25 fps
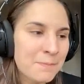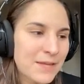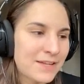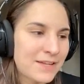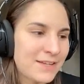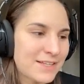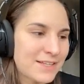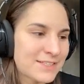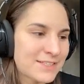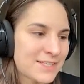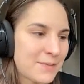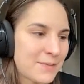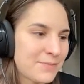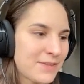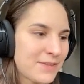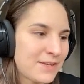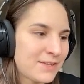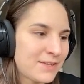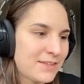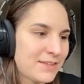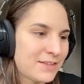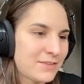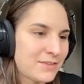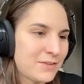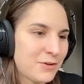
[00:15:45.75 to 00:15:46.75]
And that's
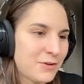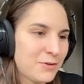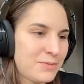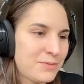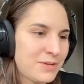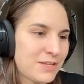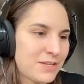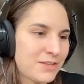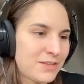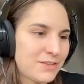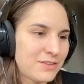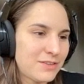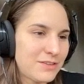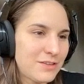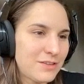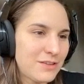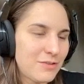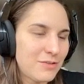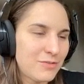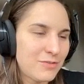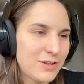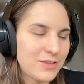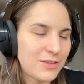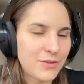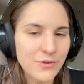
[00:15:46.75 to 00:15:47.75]
something that nobody
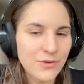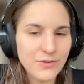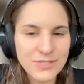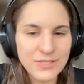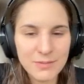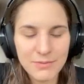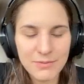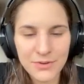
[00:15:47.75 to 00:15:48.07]
really talks